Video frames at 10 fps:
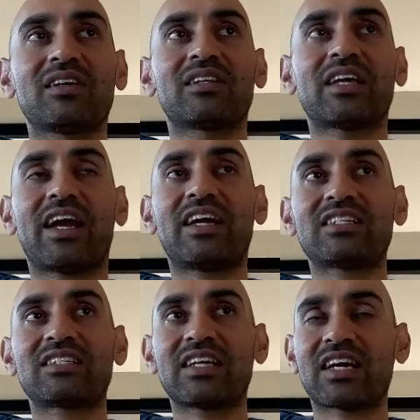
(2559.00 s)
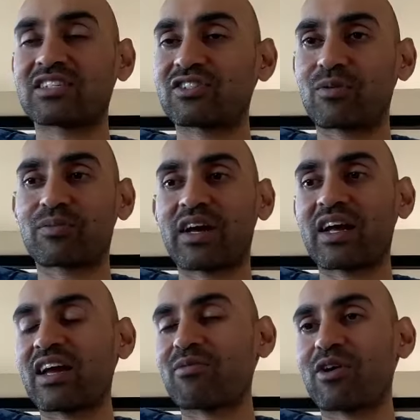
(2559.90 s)
The agency has its own
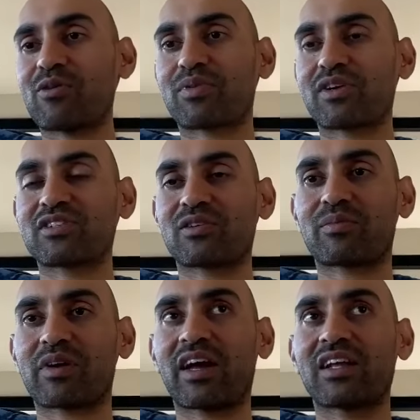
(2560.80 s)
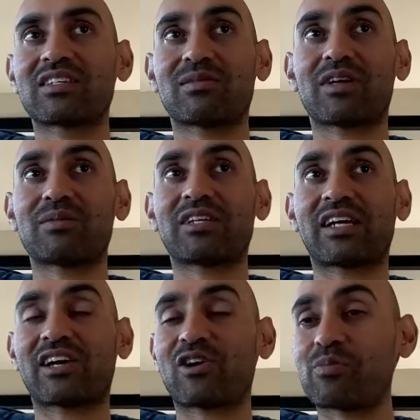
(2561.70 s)
brand. I have my own personal brand. Sometimes they
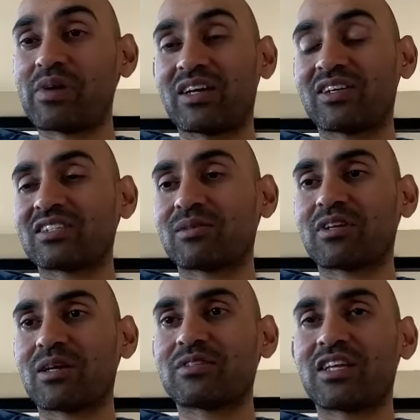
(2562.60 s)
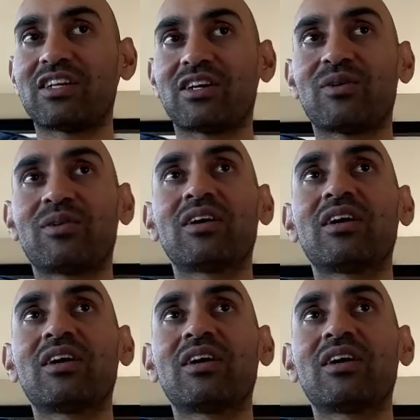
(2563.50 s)
get commingled. Sometimes they don't.